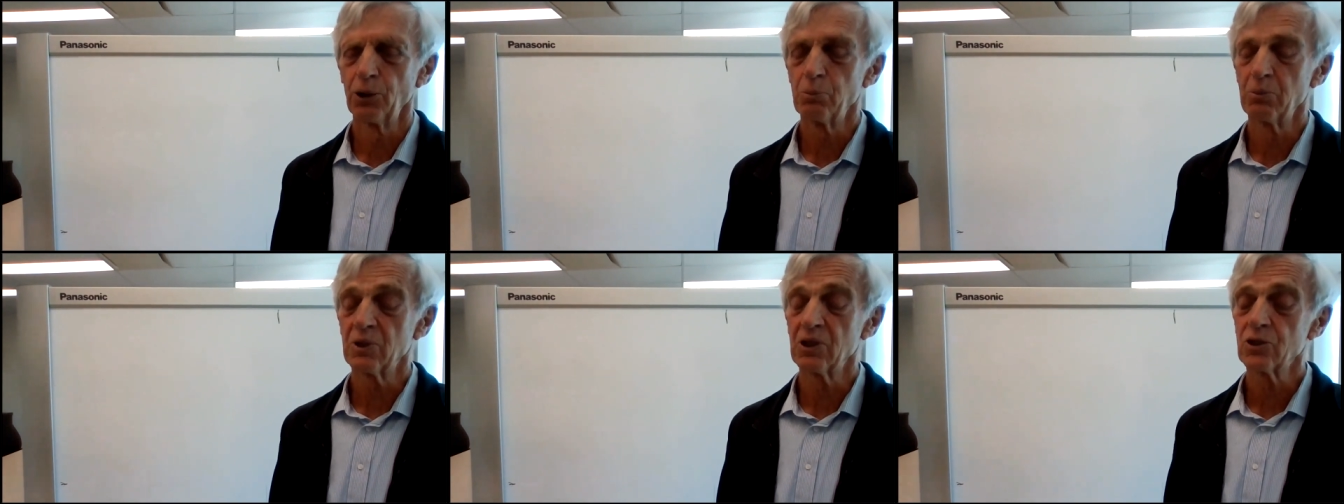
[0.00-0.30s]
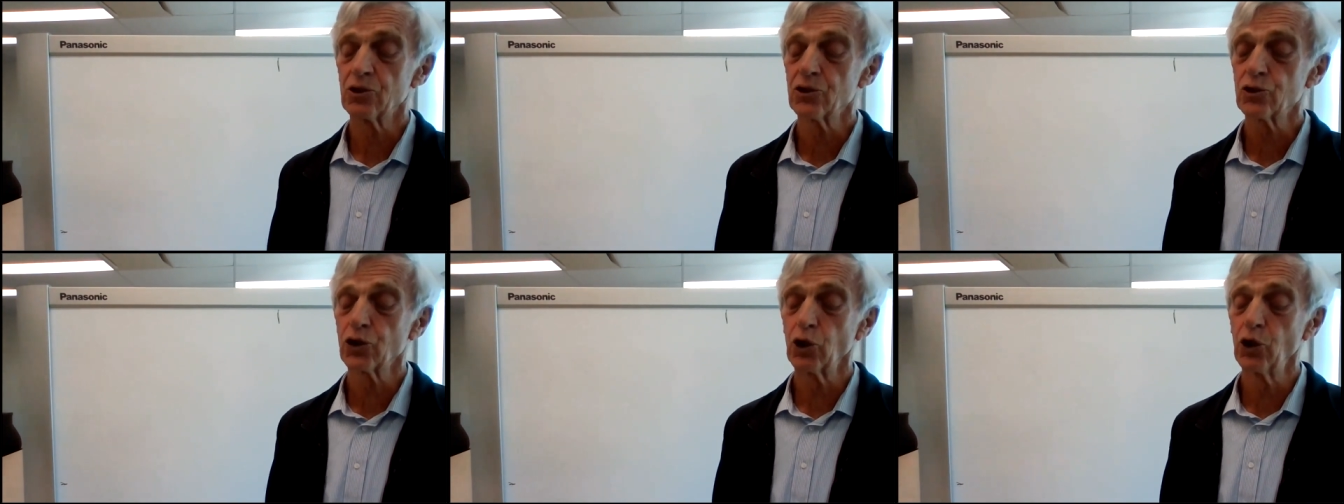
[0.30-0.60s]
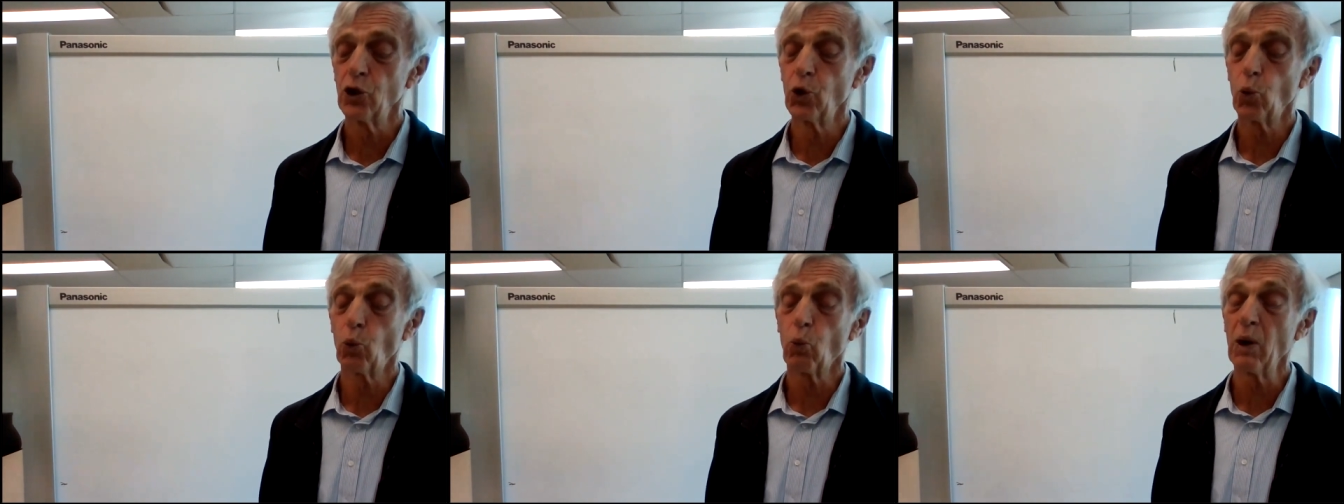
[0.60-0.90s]
Um,
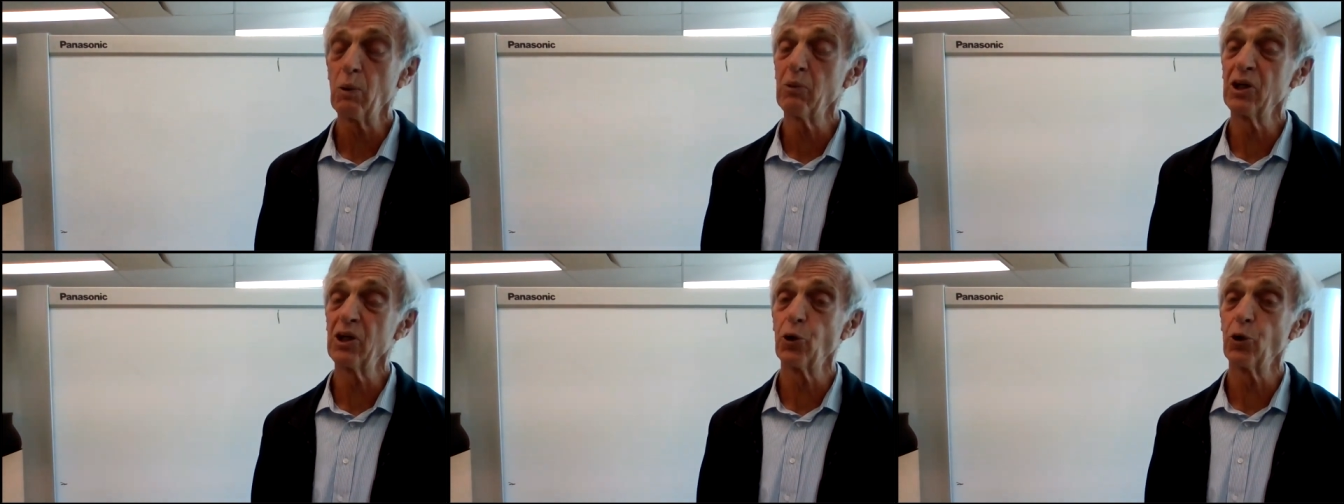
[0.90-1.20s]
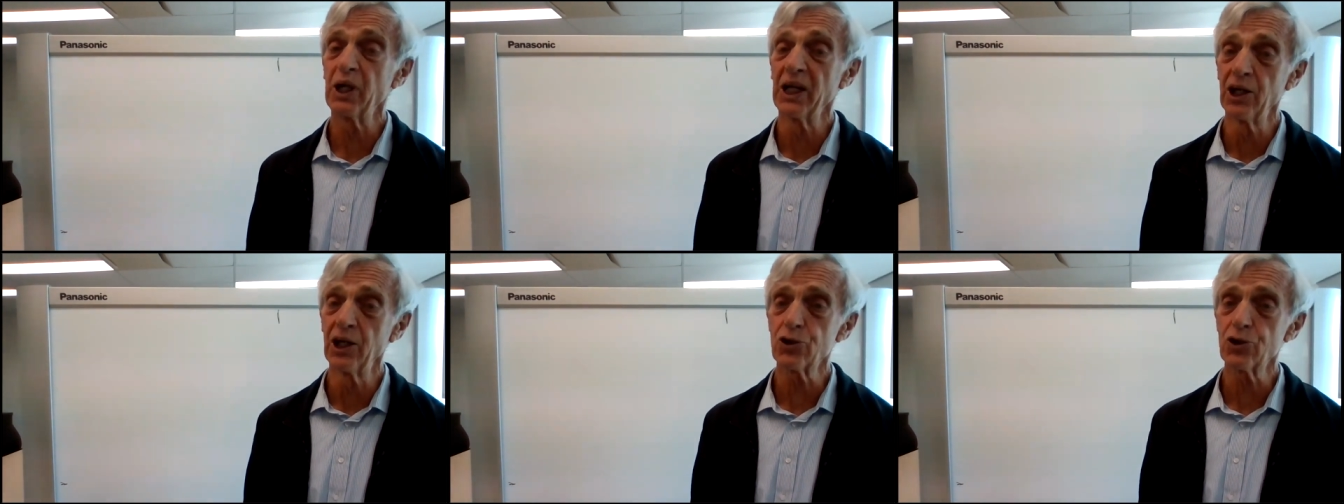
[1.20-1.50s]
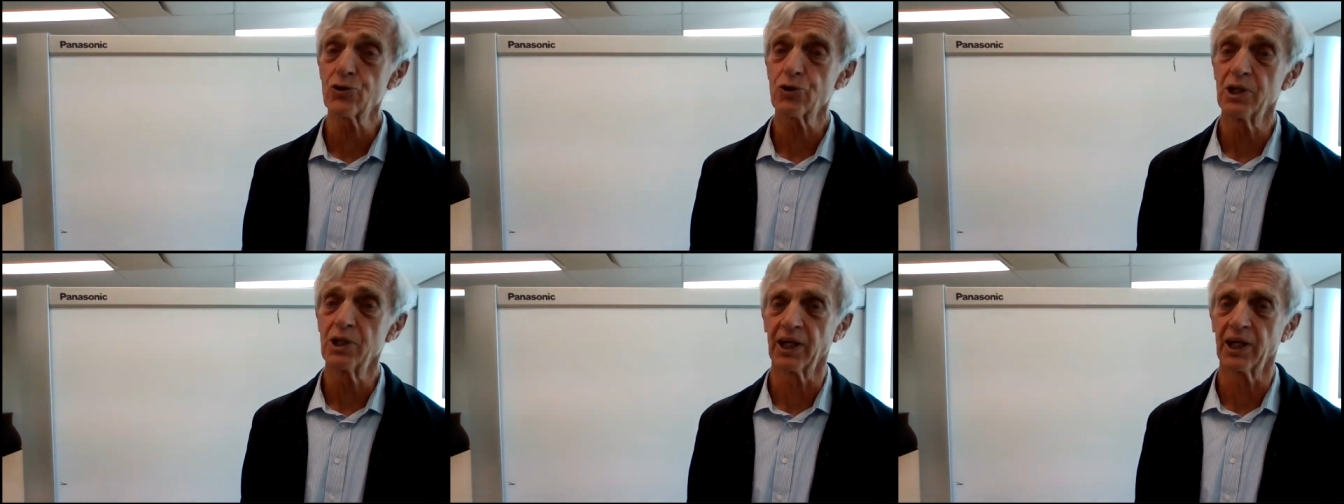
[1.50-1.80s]
so when we're
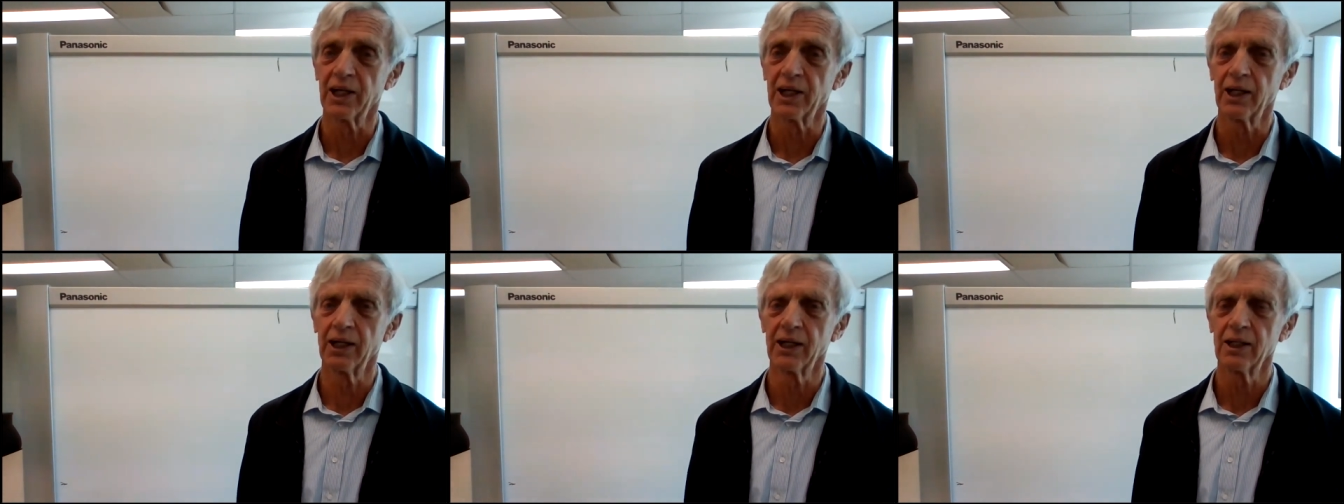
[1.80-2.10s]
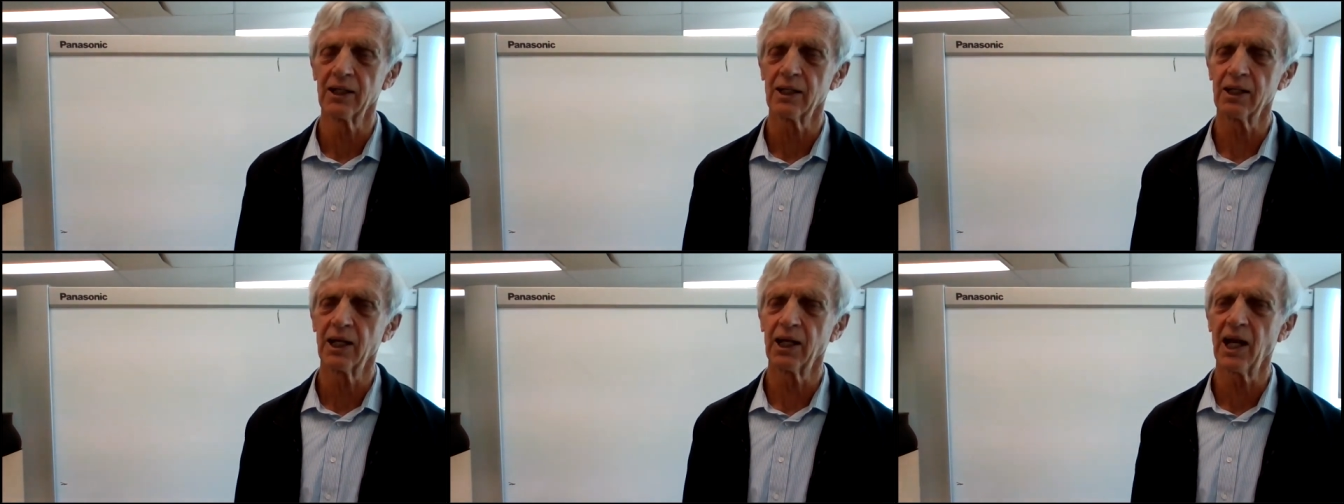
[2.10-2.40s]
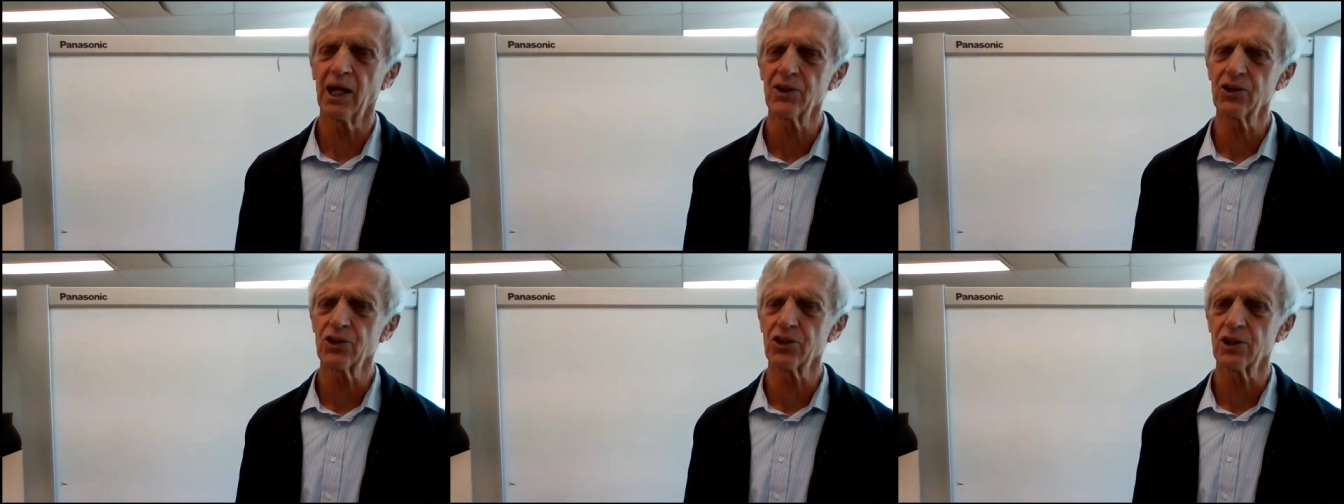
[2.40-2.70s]
doing history taking,
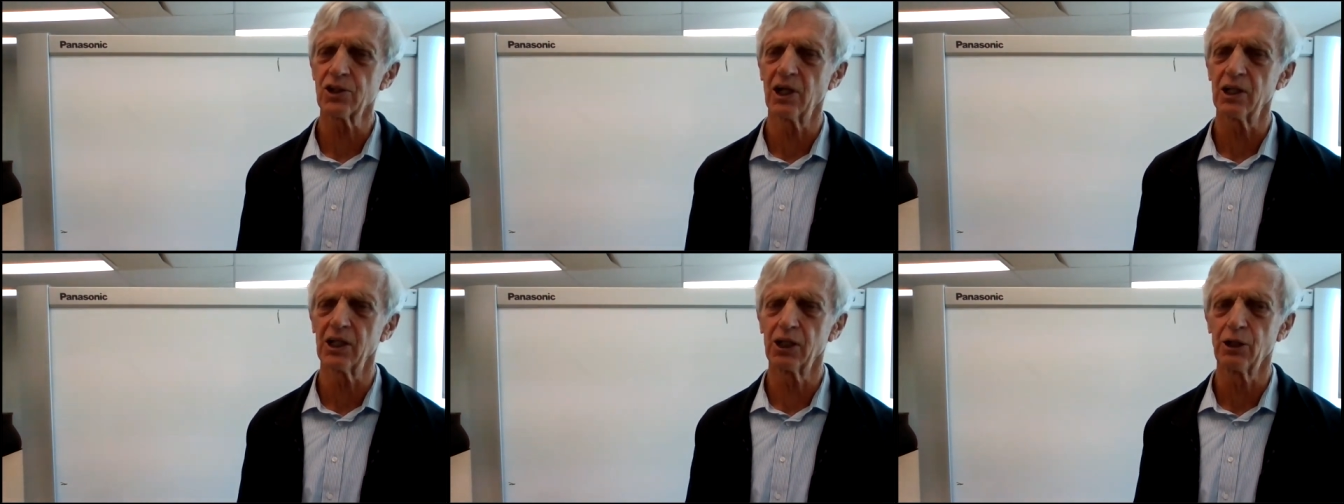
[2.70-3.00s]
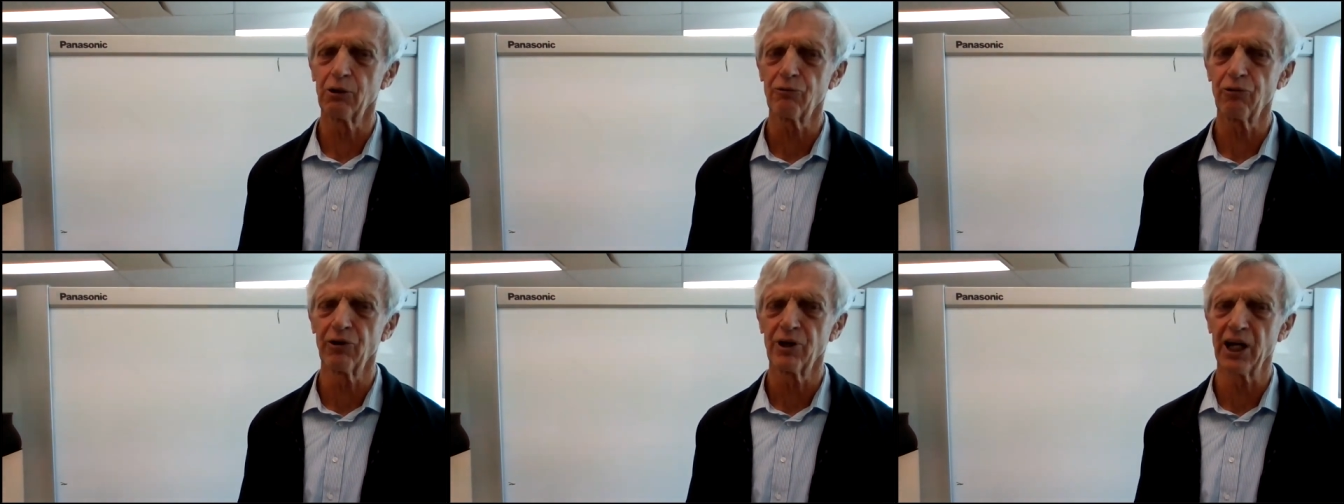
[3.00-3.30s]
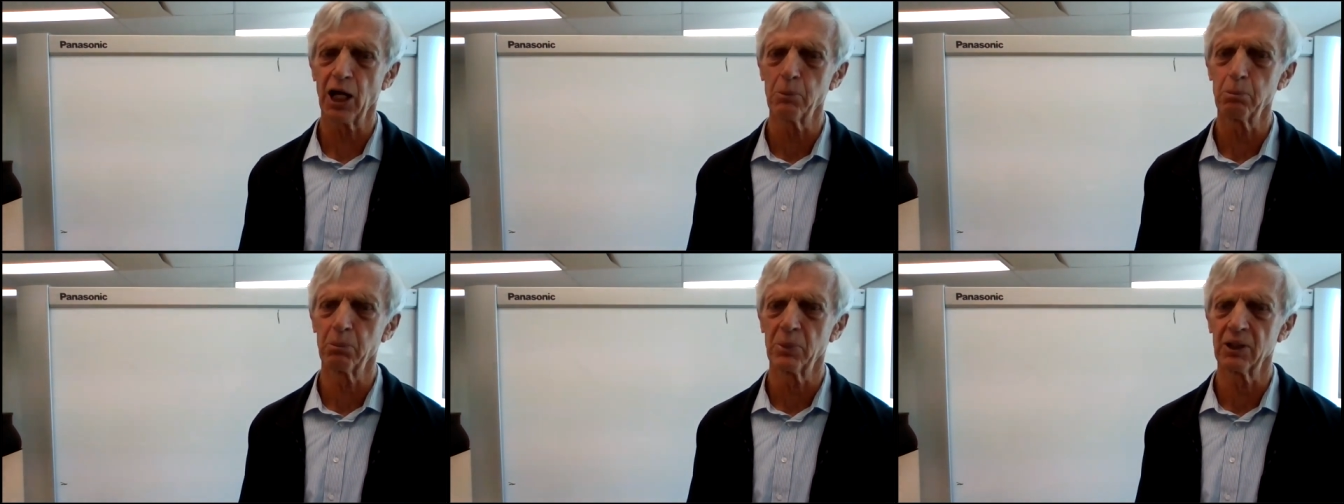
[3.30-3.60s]
it has a slightly
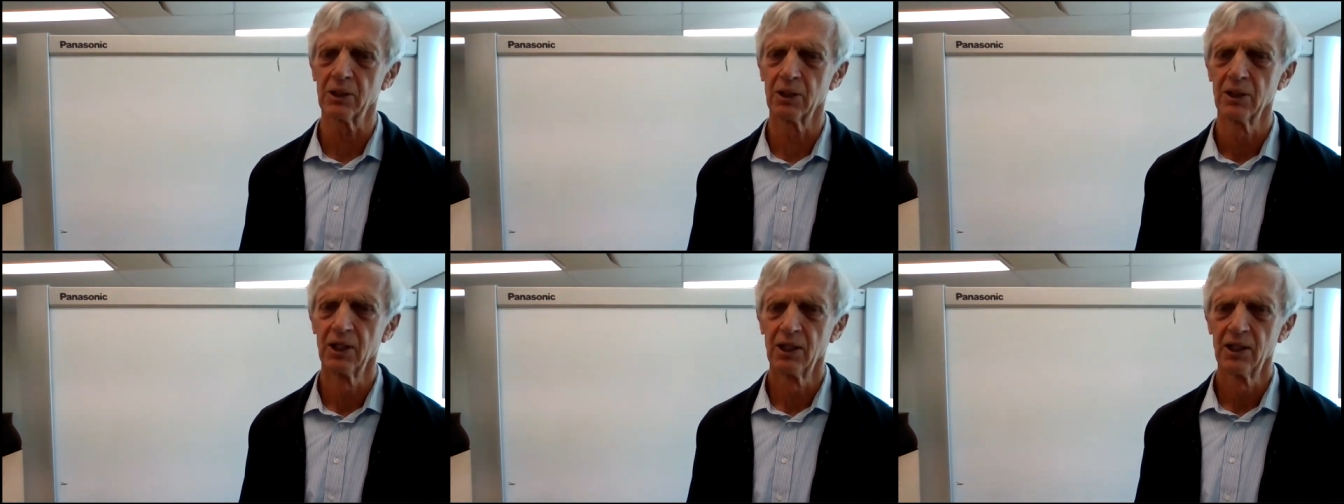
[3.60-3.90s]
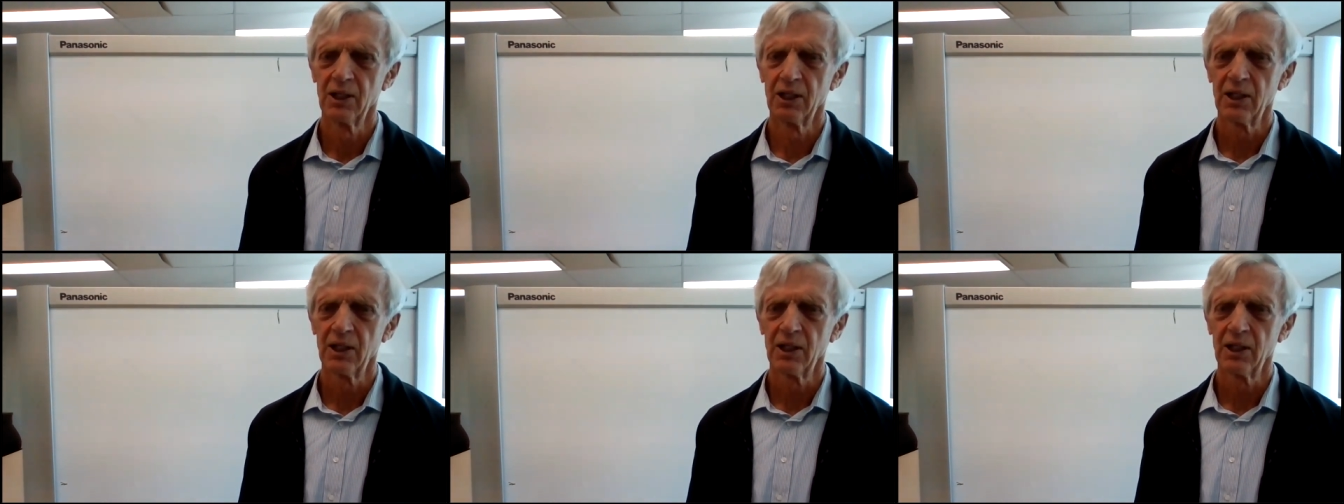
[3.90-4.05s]
different ambit.